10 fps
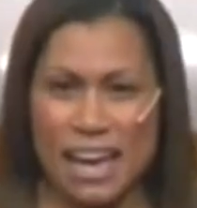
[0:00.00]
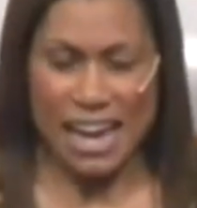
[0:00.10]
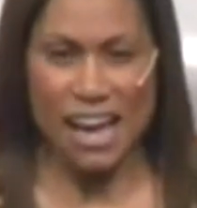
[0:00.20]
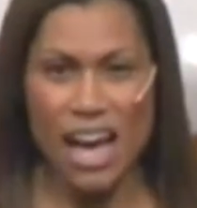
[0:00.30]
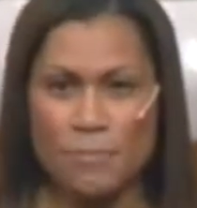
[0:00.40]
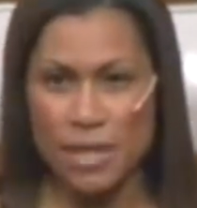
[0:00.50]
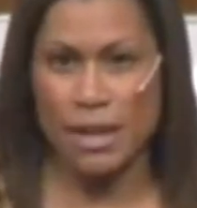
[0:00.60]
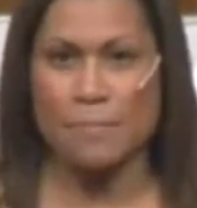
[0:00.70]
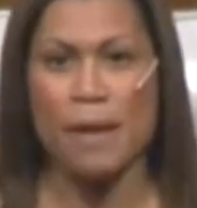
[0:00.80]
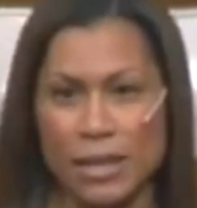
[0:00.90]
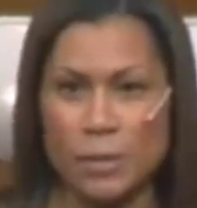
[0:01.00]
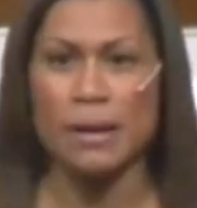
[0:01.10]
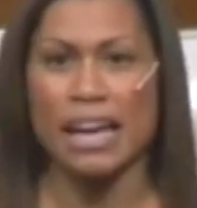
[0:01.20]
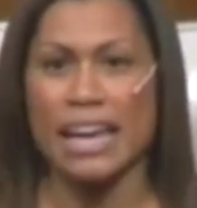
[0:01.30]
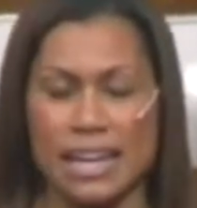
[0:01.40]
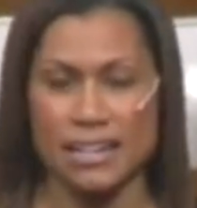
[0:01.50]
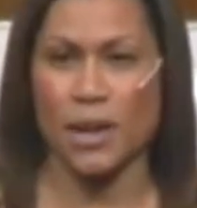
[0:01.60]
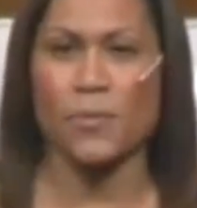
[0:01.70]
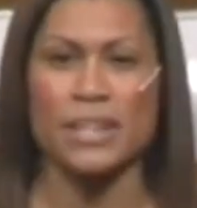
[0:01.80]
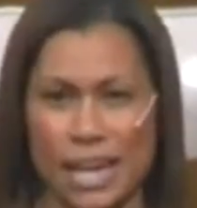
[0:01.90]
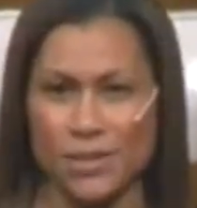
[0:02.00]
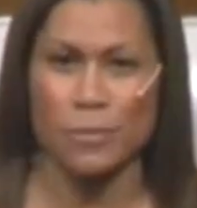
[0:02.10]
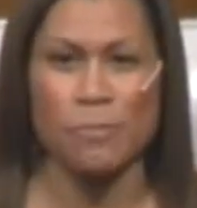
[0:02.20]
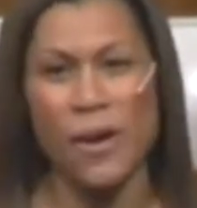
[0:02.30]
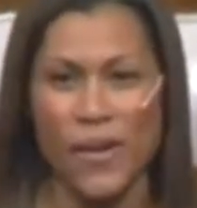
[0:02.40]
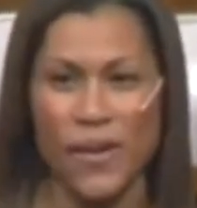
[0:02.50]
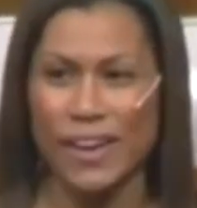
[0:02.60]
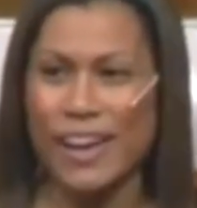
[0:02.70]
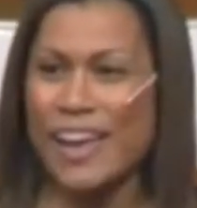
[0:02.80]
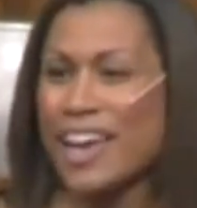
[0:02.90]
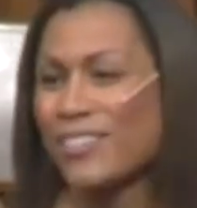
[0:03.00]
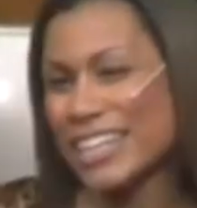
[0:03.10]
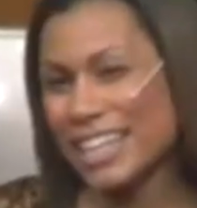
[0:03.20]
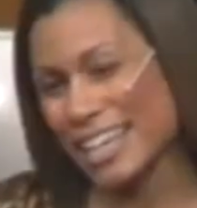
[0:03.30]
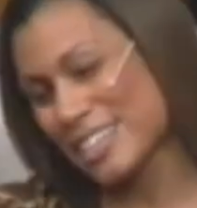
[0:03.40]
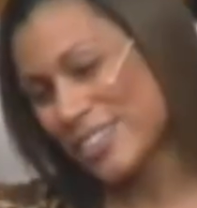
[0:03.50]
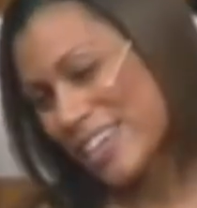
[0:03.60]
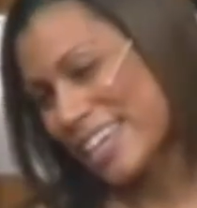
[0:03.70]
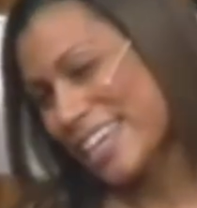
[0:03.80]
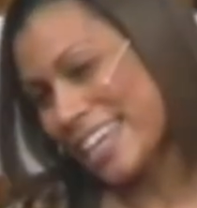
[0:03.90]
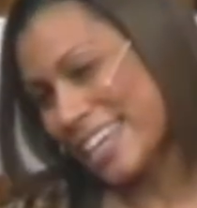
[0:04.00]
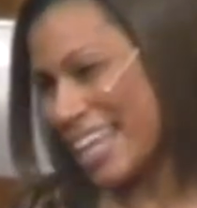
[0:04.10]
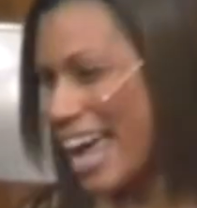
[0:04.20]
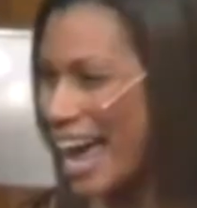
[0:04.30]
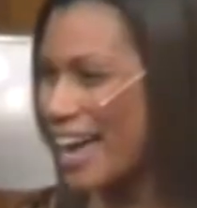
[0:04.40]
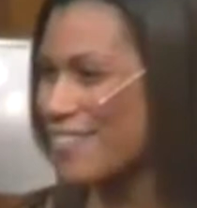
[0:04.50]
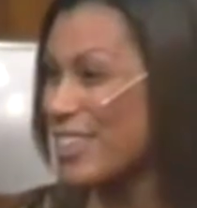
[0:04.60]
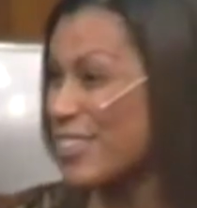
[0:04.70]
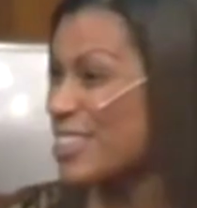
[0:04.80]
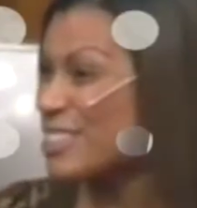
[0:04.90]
I hopped on my pedal bike and I went down to the park and we'd like swing and laugh and it